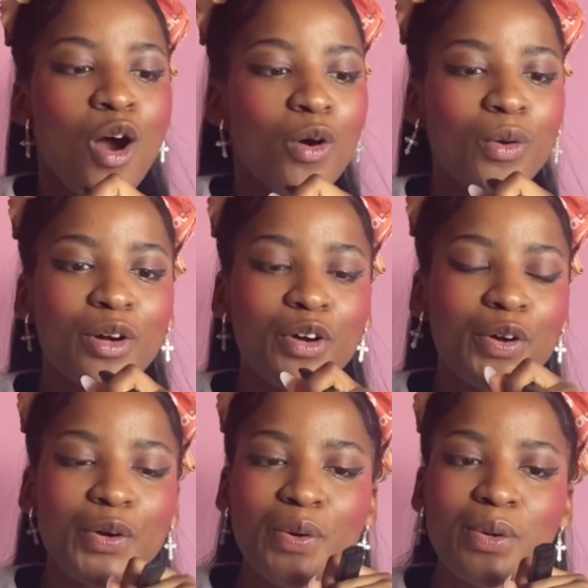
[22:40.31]
or
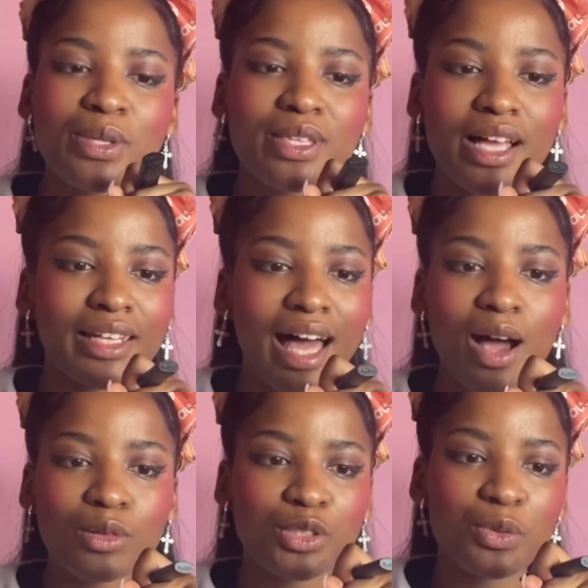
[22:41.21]
who's
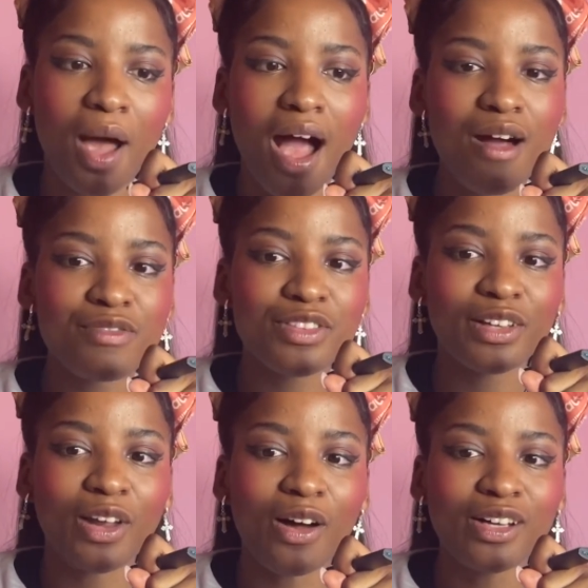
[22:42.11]
allowed to have the
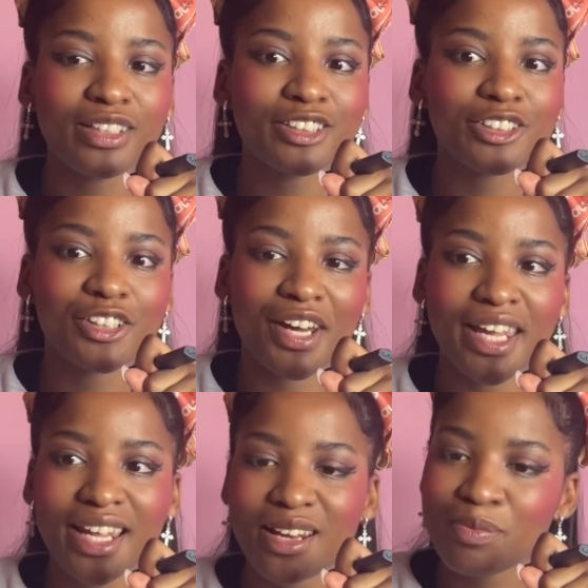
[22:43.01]
longest
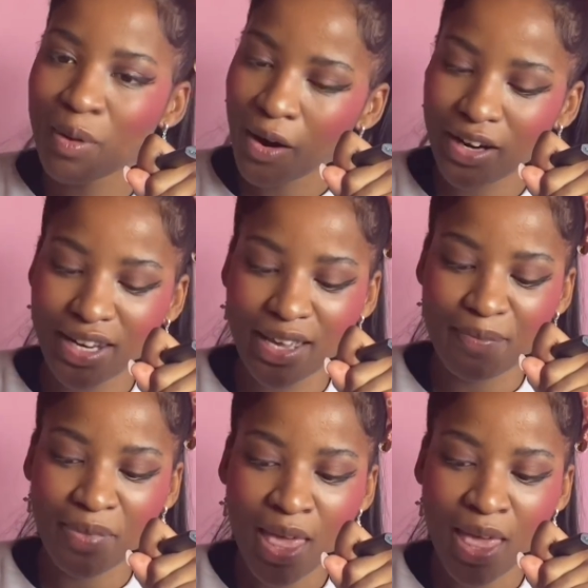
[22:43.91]
train at a party?